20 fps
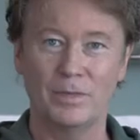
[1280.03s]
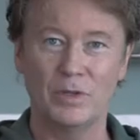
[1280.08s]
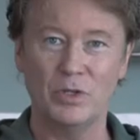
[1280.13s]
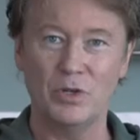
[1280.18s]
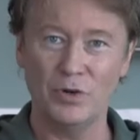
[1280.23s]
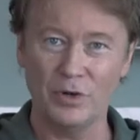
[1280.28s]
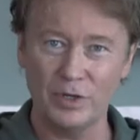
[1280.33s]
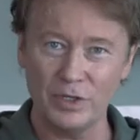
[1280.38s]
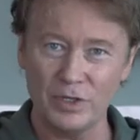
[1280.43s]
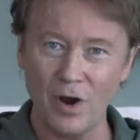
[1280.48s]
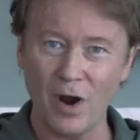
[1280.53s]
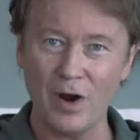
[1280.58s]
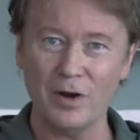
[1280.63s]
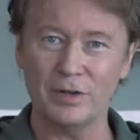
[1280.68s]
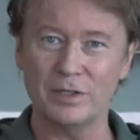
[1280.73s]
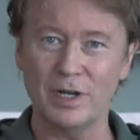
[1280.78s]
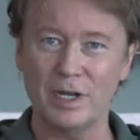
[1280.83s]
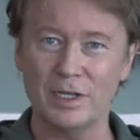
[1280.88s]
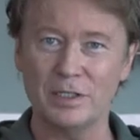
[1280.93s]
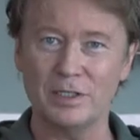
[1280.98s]
you're in
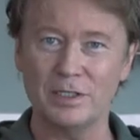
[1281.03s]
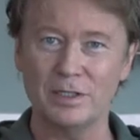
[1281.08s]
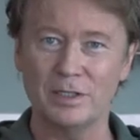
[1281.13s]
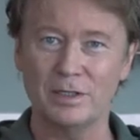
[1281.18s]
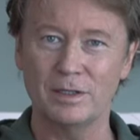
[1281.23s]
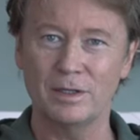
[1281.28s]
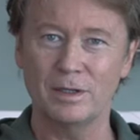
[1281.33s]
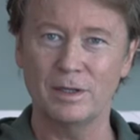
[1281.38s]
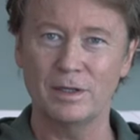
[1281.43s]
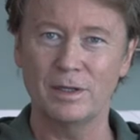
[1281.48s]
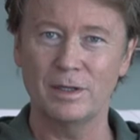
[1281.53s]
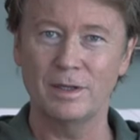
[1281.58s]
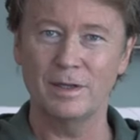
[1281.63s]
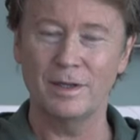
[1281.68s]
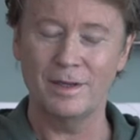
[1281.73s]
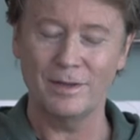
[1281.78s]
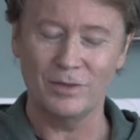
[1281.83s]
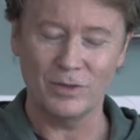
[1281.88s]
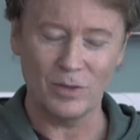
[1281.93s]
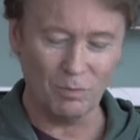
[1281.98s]
darkness.
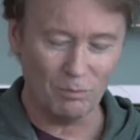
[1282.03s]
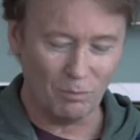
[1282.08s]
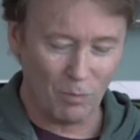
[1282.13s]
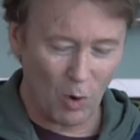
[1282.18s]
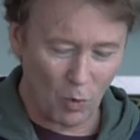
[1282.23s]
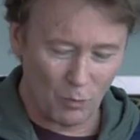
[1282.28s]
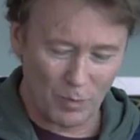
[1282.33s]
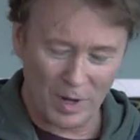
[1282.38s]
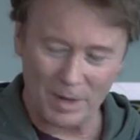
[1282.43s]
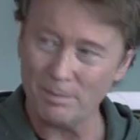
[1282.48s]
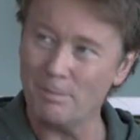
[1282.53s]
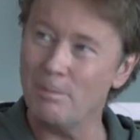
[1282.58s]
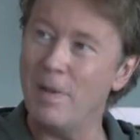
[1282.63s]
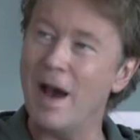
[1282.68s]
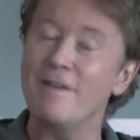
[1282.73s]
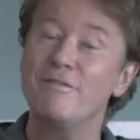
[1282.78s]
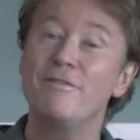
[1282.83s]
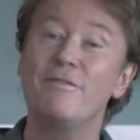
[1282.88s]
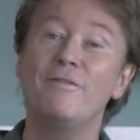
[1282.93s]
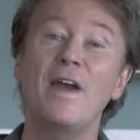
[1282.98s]
The moment
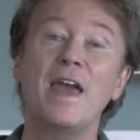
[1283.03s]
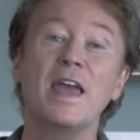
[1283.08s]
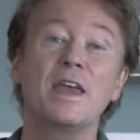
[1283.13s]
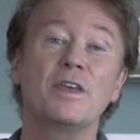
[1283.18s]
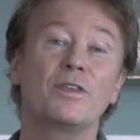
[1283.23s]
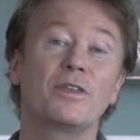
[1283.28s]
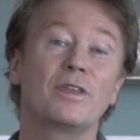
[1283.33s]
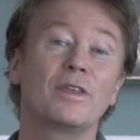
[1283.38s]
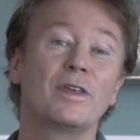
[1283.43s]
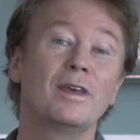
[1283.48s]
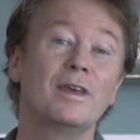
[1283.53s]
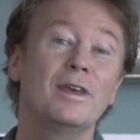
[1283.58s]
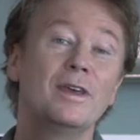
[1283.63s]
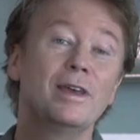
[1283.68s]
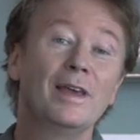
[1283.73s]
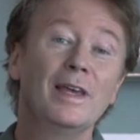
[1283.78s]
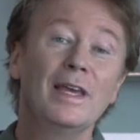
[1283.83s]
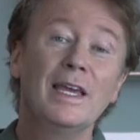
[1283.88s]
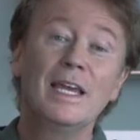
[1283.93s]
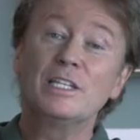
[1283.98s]
by faith.
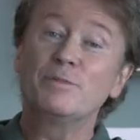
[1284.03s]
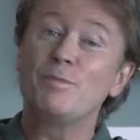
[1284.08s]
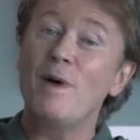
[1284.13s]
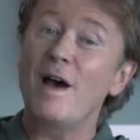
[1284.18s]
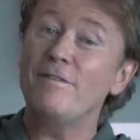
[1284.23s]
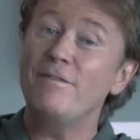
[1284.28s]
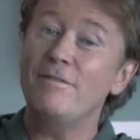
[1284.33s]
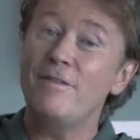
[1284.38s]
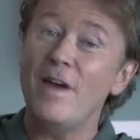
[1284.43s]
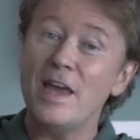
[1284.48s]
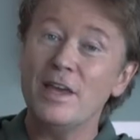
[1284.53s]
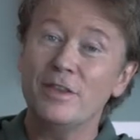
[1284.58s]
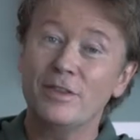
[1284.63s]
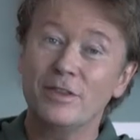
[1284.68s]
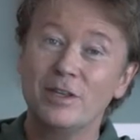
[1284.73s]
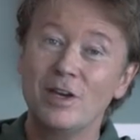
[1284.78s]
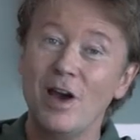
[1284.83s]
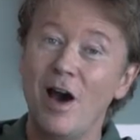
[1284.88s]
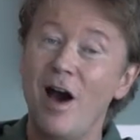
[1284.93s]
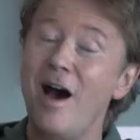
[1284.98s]
It's by
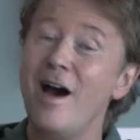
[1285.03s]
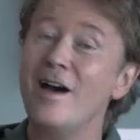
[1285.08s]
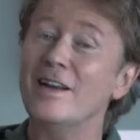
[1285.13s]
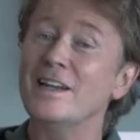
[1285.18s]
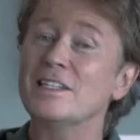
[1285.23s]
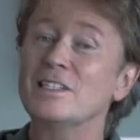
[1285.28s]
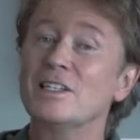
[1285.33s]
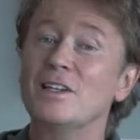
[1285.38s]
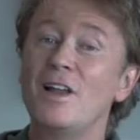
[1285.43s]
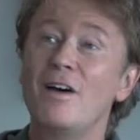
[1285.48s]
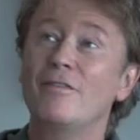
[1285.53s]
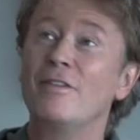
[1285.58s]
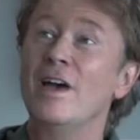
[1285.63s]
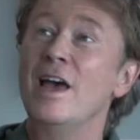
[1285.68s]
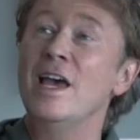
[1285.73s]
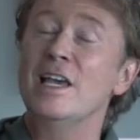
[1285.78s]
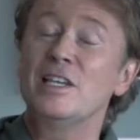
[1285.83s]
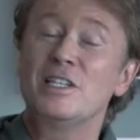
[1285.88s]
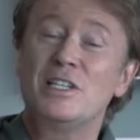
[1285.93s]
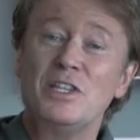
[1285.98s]
faith. God is love.
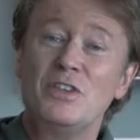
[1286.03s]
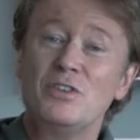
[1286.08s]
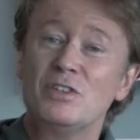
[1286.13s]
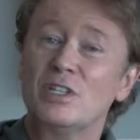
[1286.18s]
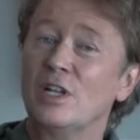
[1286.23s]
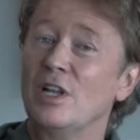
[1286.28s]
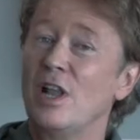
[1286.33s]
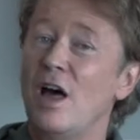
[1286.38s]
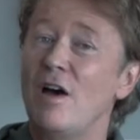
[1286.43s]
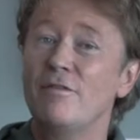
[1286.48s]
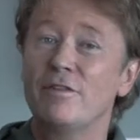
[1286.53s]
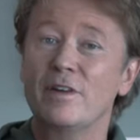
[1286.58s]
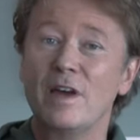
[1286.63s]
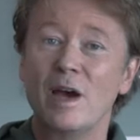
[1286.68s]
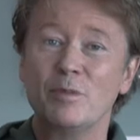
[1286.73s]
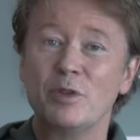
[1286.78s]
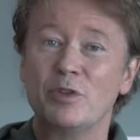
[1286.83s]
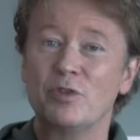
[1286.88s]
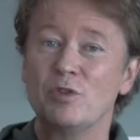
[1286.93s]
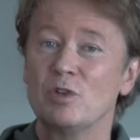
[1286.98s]
See, there's love
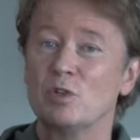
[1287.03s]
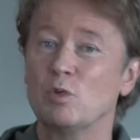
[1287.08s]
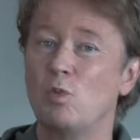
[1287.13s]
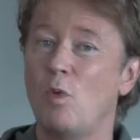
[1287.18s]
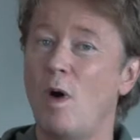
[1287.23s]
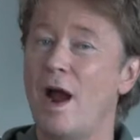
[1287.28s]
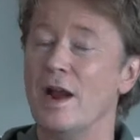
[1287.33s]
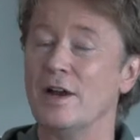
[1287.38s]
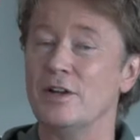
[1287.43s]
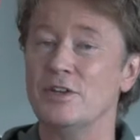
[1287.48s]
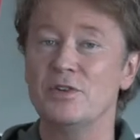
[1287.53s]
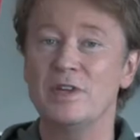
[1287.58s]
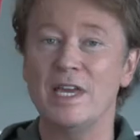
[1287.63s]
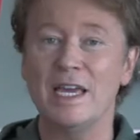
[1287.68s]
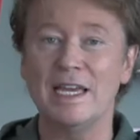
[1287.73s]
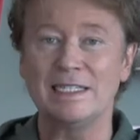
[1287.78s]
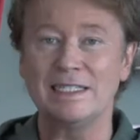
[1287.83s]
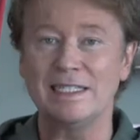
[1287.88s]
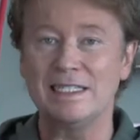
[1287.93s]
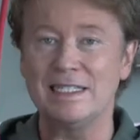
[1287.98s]
coming through this wire. You
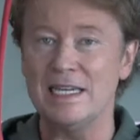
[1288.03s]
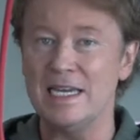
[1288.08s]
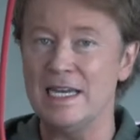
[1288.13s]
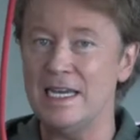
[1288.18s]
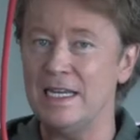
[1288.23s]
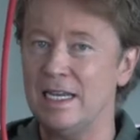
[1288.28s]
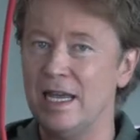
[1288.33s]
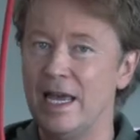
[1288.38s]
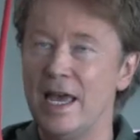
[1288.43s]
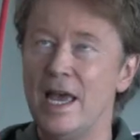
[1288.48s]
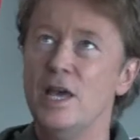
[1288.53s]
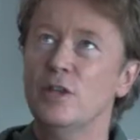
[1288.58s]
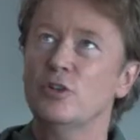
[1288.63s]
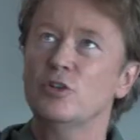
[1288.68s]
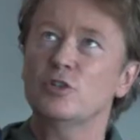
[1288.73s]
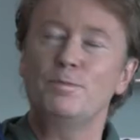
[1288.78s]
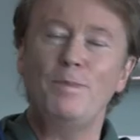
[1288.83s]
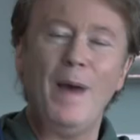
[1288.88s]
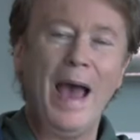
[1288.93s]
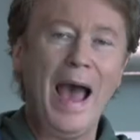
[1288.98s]
can't see it.
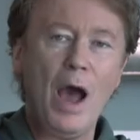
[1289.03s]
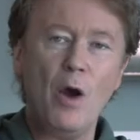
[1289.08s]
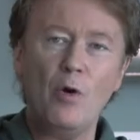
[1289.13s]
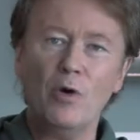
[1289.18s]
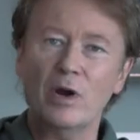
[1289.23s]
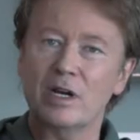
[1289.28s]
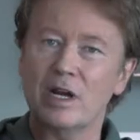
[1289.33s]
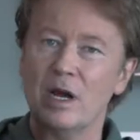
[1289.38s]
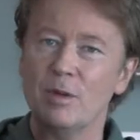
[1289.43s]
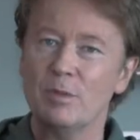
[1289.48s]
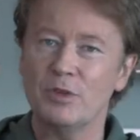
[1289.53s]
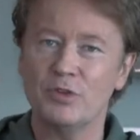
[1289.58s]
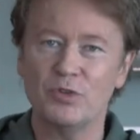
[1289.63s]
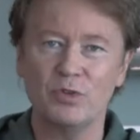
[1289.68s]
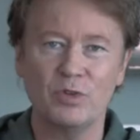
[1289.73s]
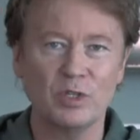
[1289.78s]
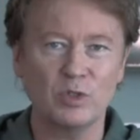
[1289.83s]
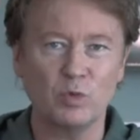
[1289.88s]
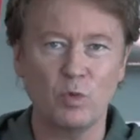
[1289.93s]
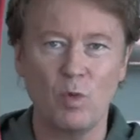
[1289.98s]
There's power coming
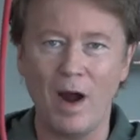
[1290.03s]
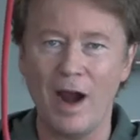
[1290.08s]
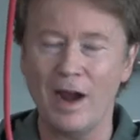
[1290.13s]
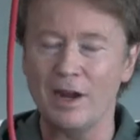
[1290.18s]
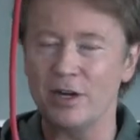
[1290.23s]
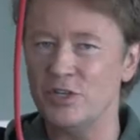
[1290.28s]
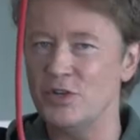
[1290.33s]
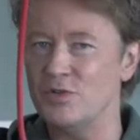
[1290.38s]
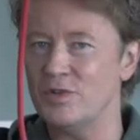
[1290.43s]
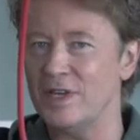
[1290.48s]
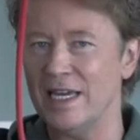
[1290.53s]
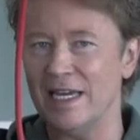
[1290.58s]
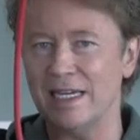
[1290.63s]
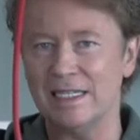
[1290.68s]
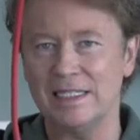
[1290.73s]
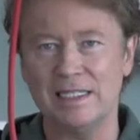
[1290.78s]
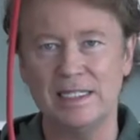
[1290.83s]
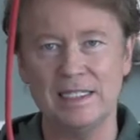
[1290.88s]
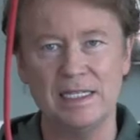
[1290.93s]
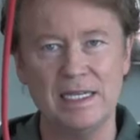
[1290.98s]
through this wire. You
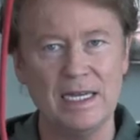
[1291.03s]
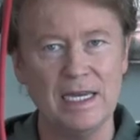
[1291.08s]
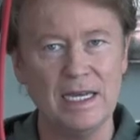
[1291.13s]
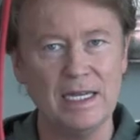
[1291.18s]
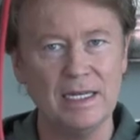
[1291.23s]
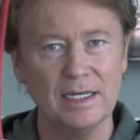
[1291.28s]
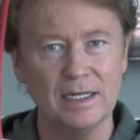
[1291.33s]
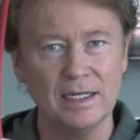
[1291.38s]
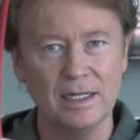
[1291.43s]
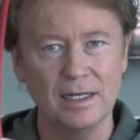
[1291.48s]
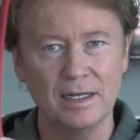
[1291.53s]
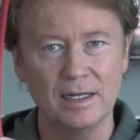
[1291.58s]
can't see it.